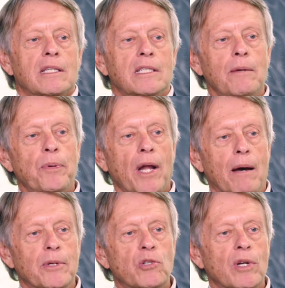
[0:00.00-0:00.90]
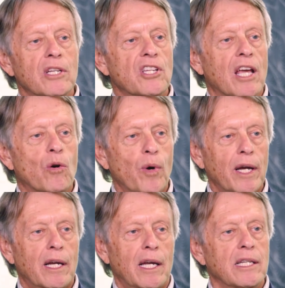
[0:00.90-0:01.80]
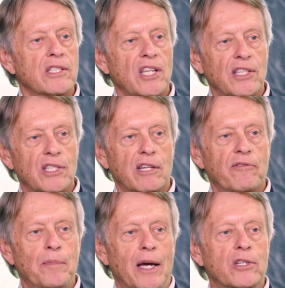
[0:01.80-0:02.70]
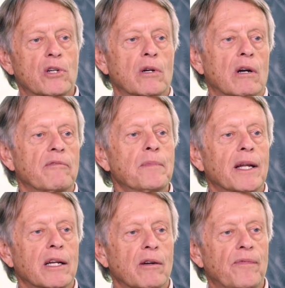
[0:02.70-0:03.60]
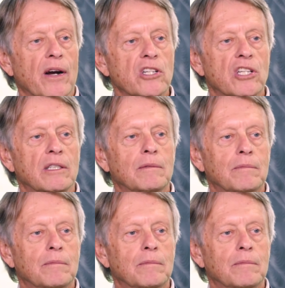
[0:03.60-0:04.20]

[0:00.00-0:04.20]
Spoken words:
Tympanometry is a quick and sensitive measure of middle ear function.